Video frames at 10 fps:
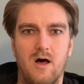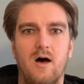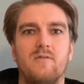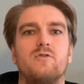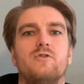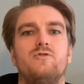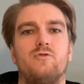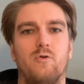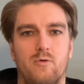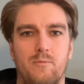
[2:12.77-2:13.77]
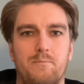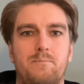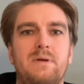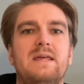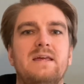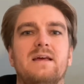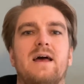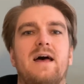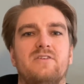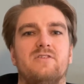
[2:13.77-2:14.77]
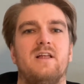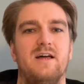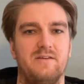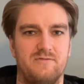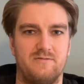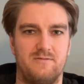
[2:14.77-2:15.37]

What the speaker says: of control, being as life.